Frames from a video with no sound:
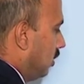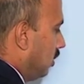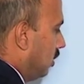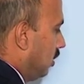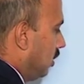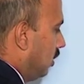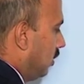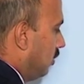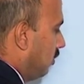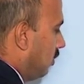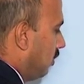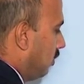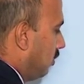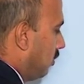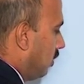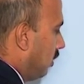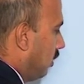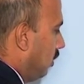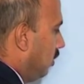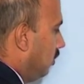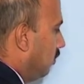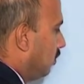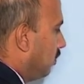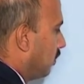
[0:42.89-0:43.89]
This is
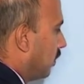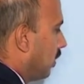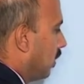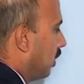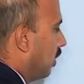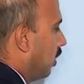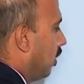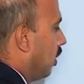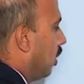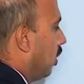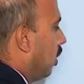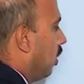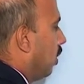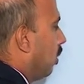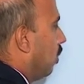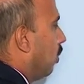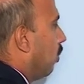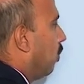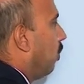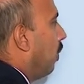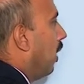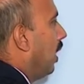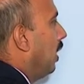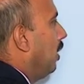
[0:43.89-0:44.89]
here
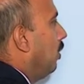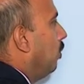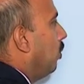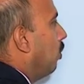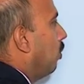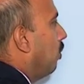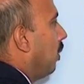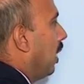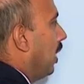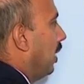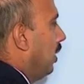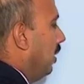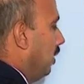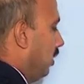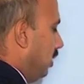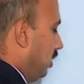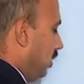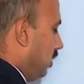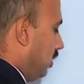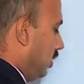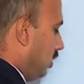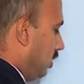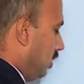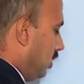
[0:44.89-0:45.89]
y o y
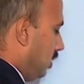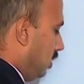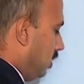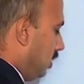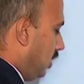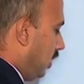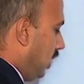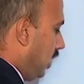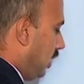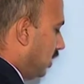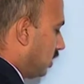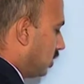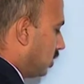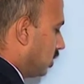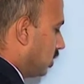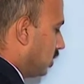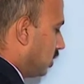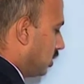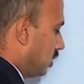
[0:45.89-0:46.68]
dash.